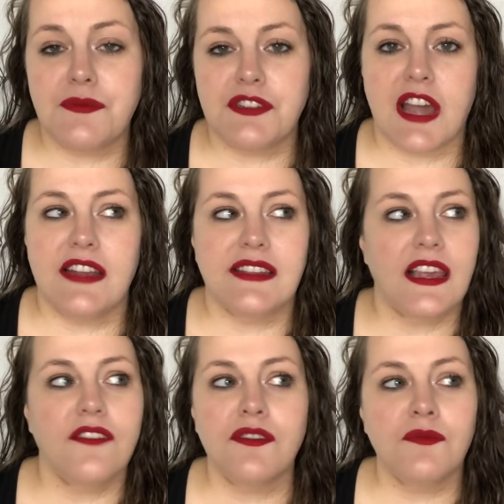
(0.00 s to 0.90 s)
which has
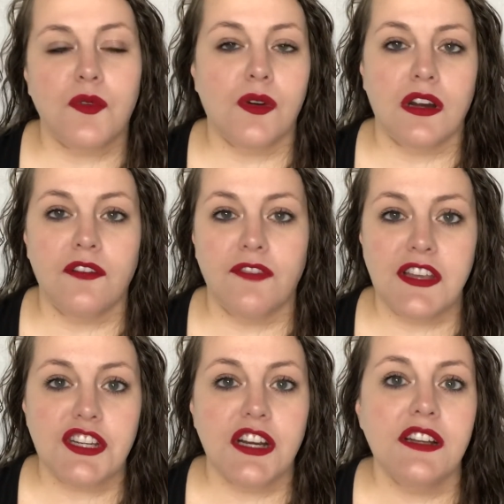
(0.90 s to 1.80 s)
even more
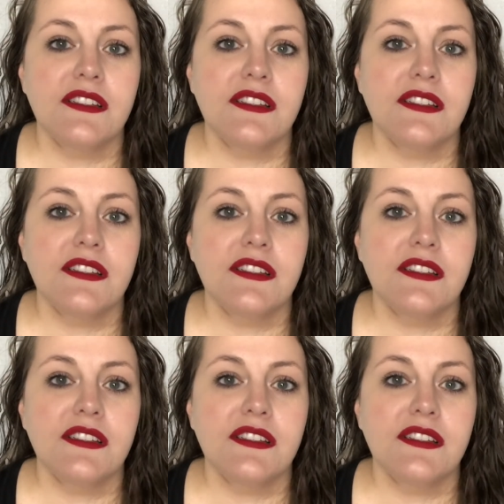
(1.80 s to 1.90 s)
features